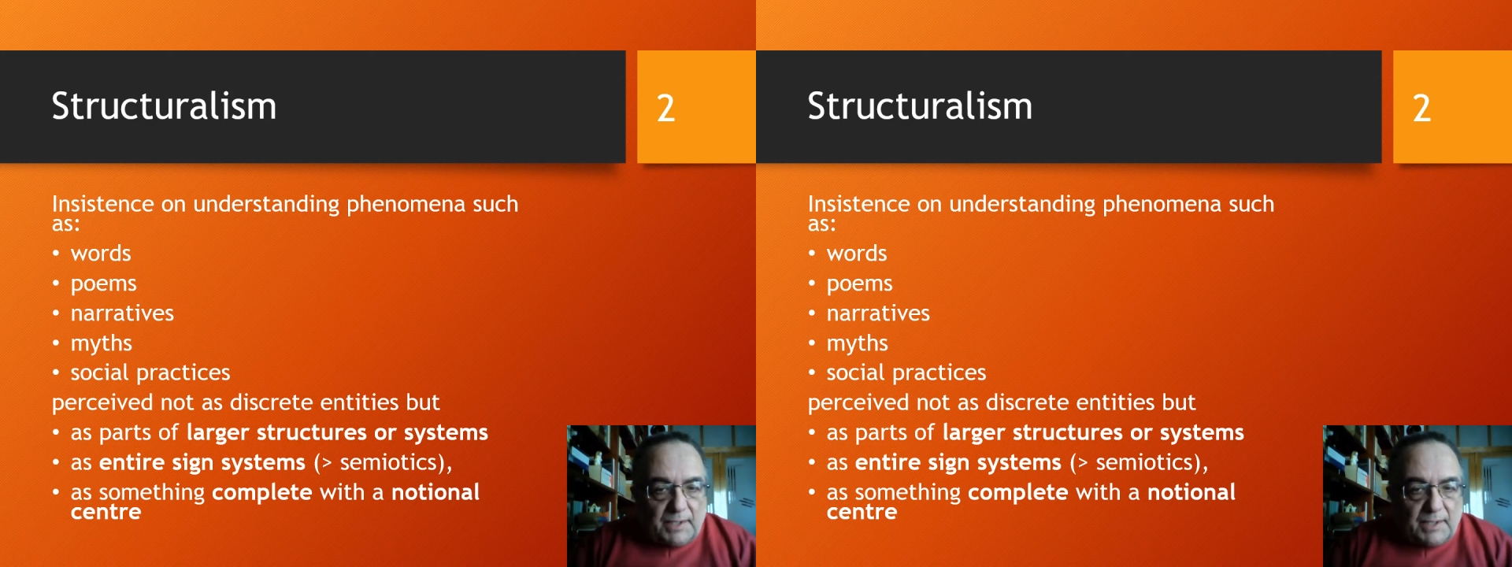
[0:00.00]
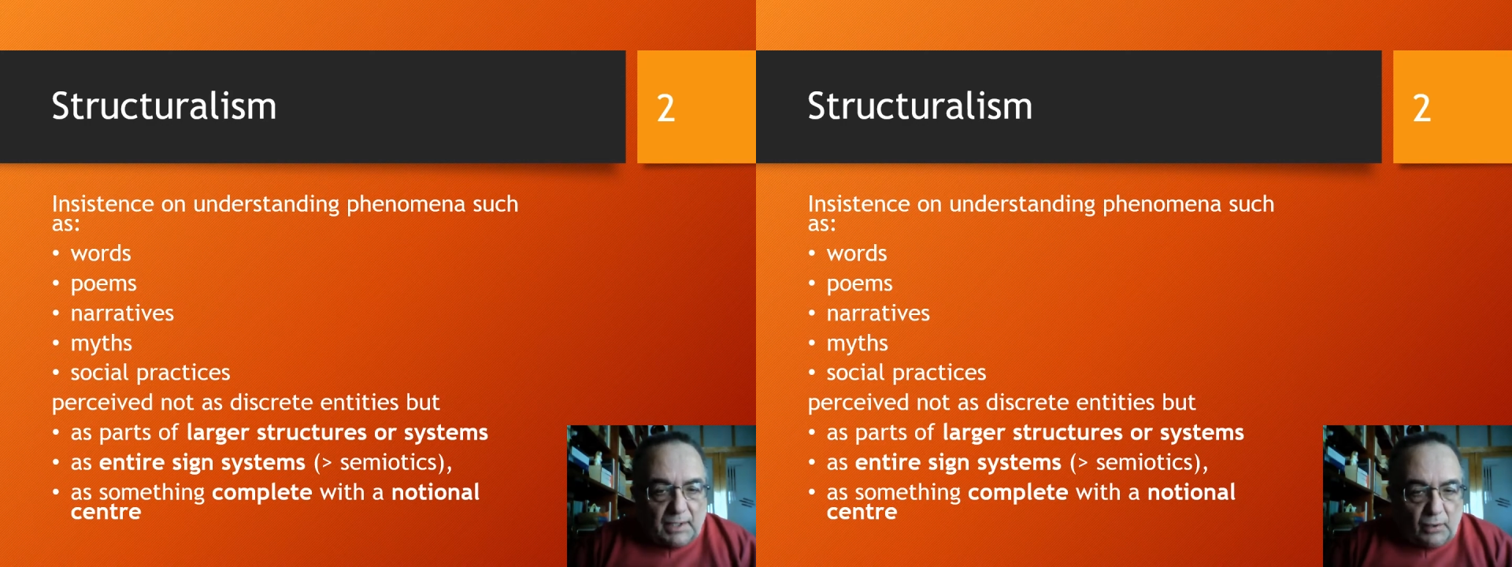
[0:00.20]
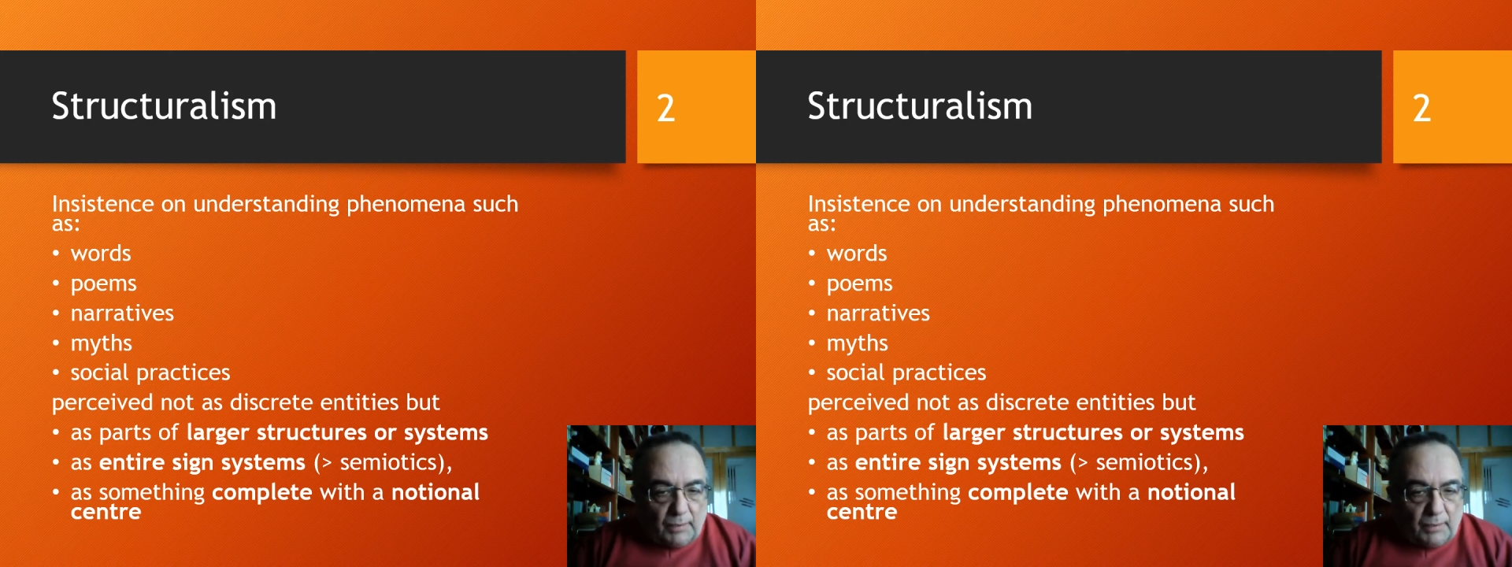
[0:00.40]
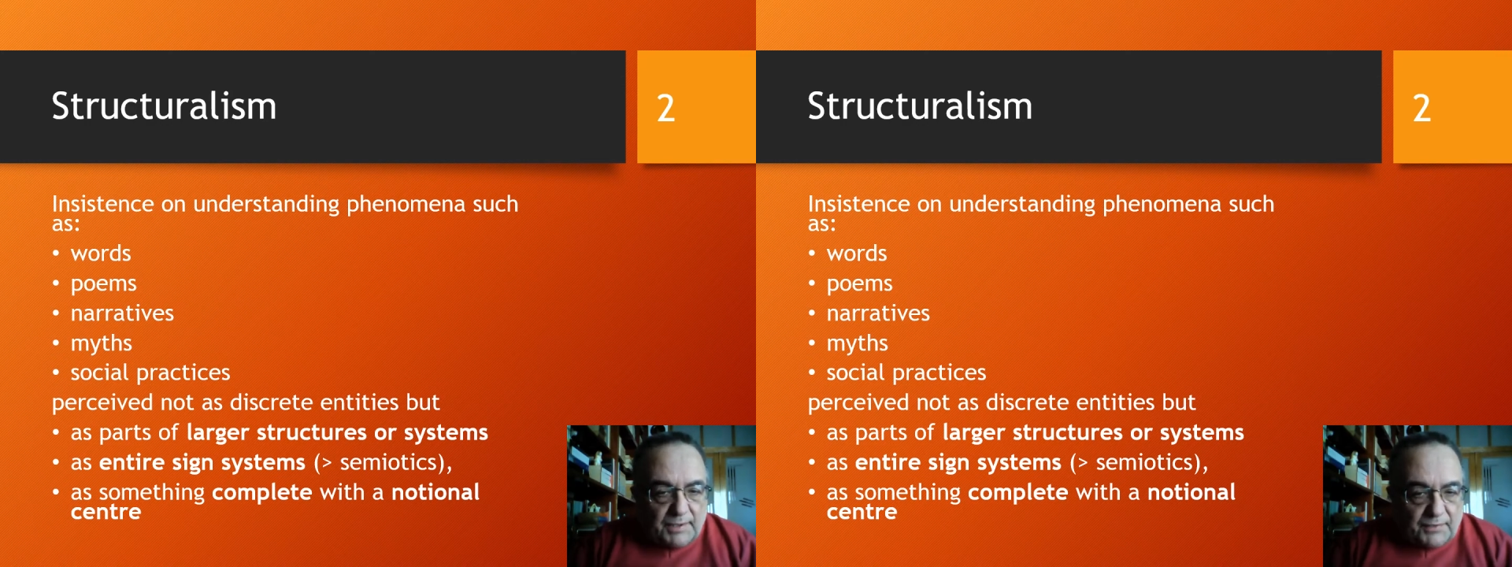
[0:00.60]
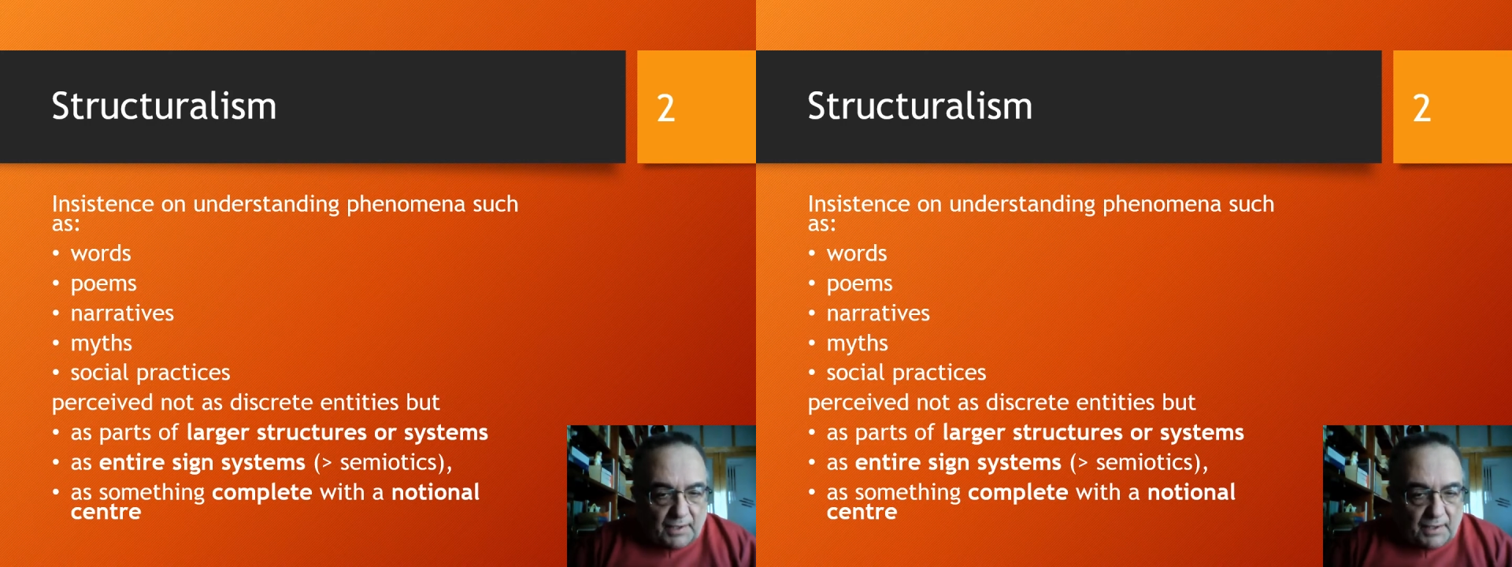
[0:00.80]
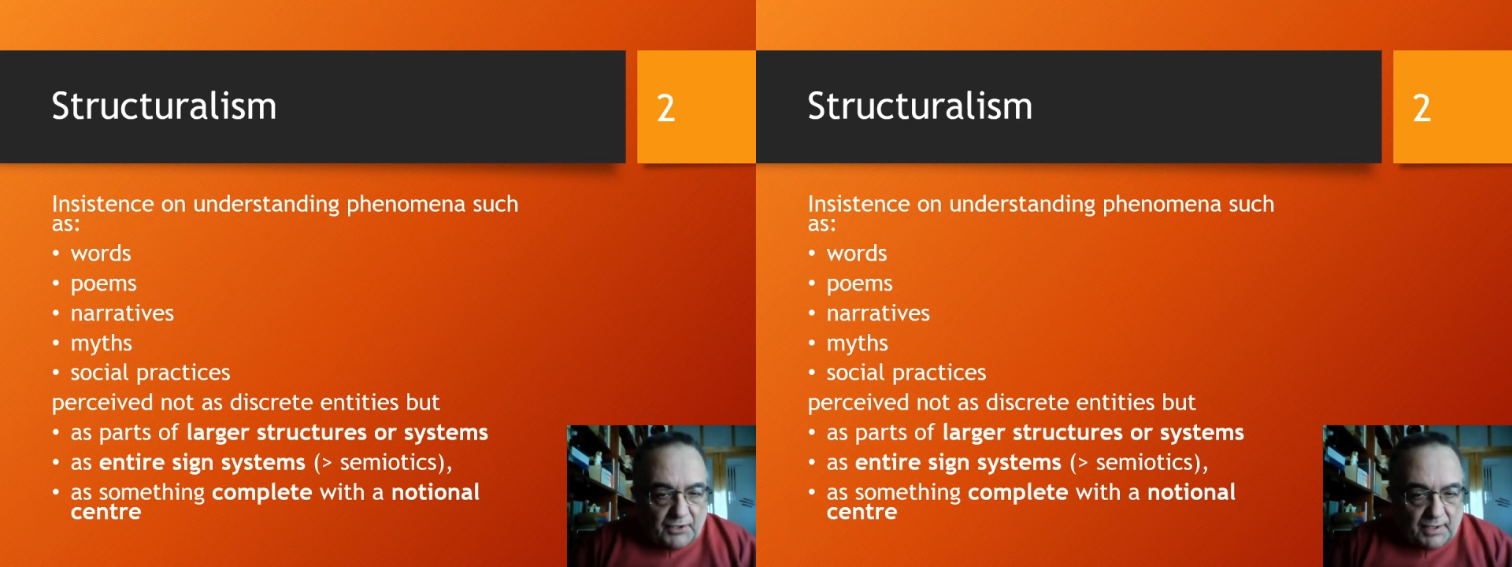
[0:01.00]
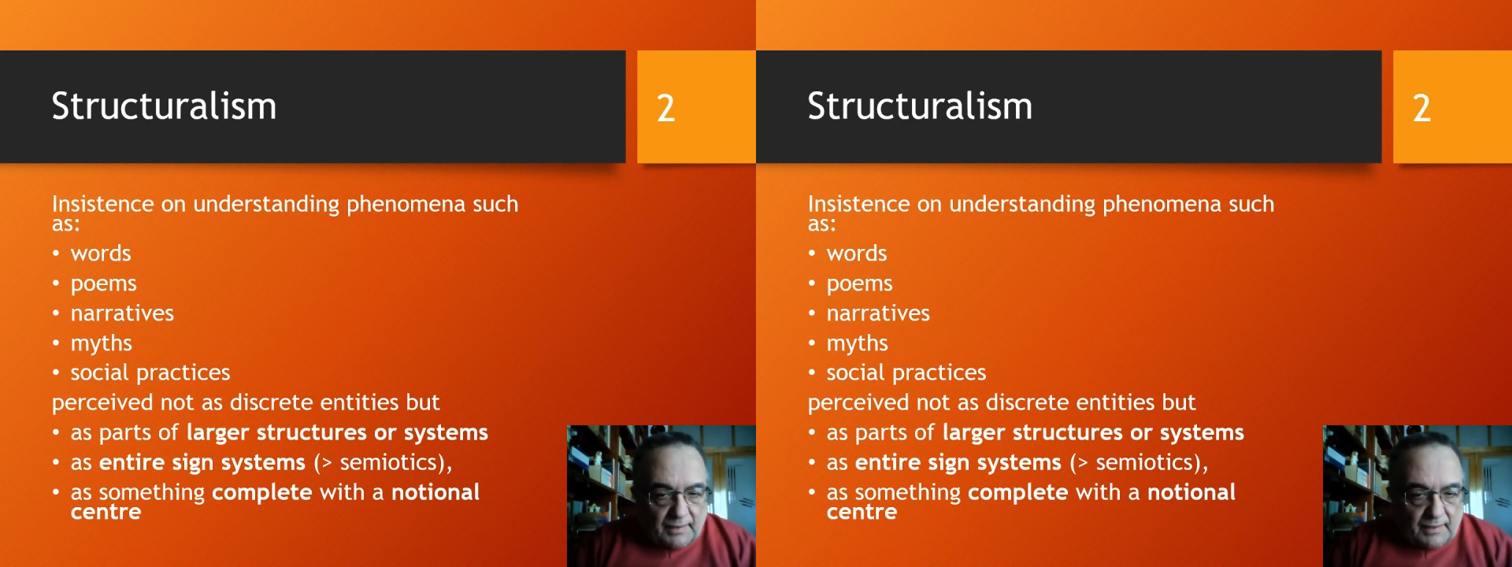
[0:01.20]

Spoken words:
global structure.